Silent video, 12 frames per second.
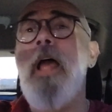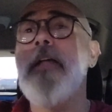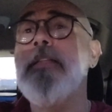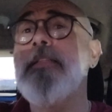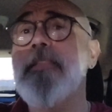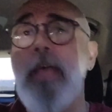
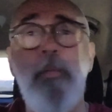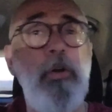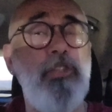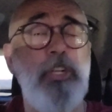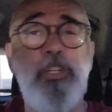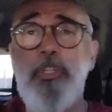and
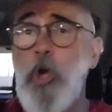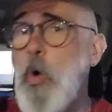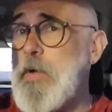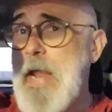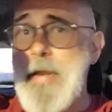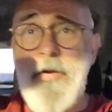someone just
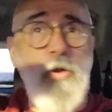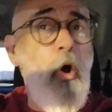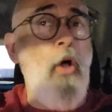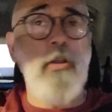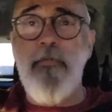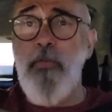donated
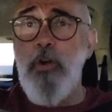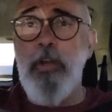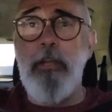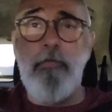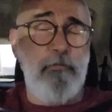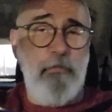all of her
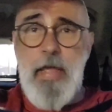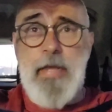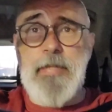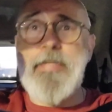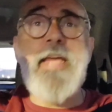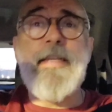
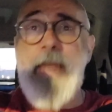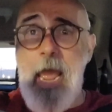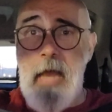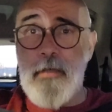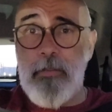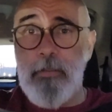like
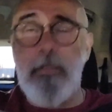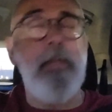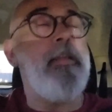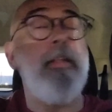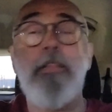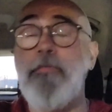knickknacks.
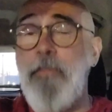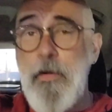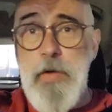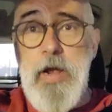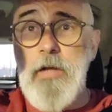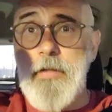It's
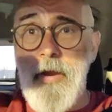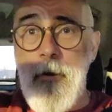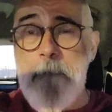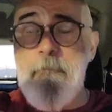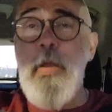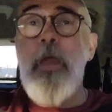very
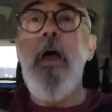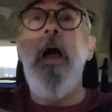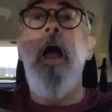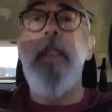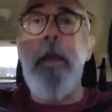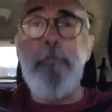clear.
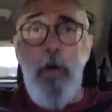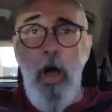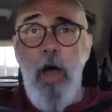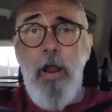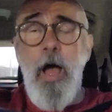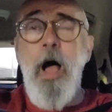And I
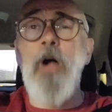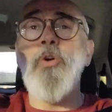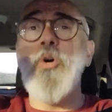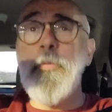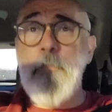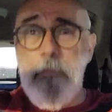bought a
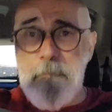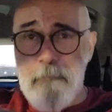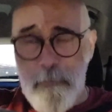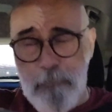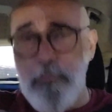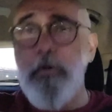
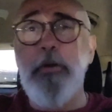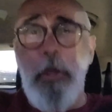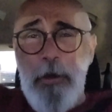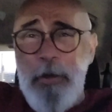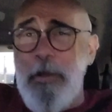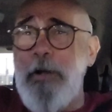
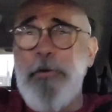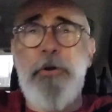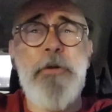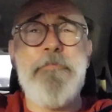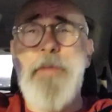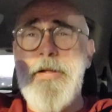
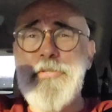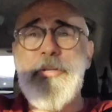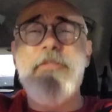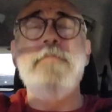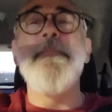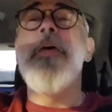good
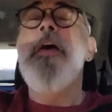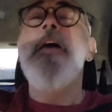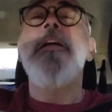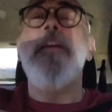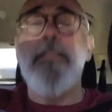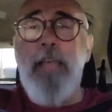bunch of them
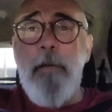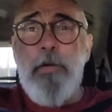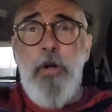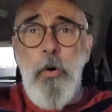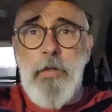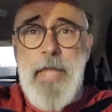because I'm
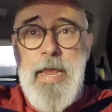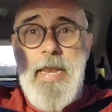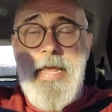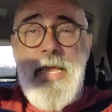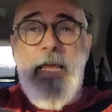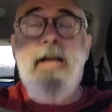an old
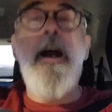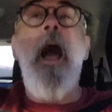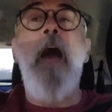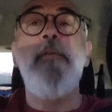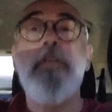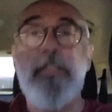lady.
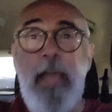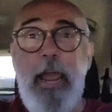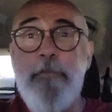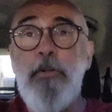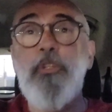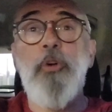I was
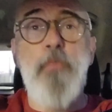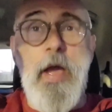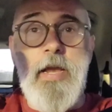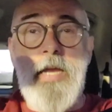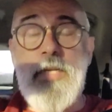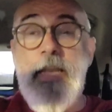able to
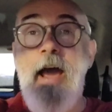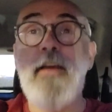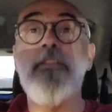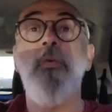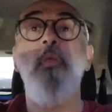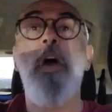
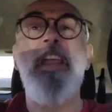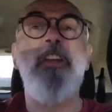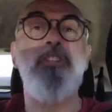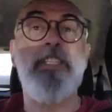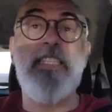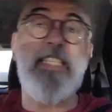recognize what
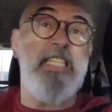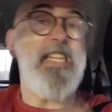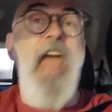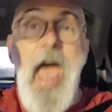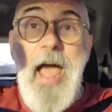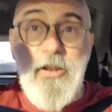I should
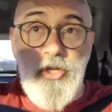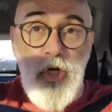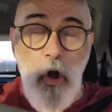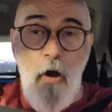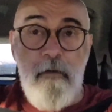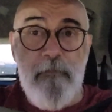
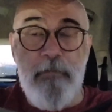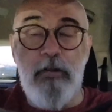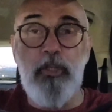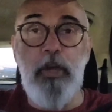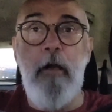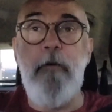snatch off
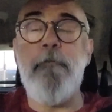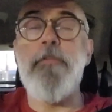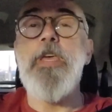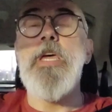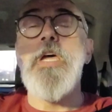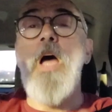the shelf.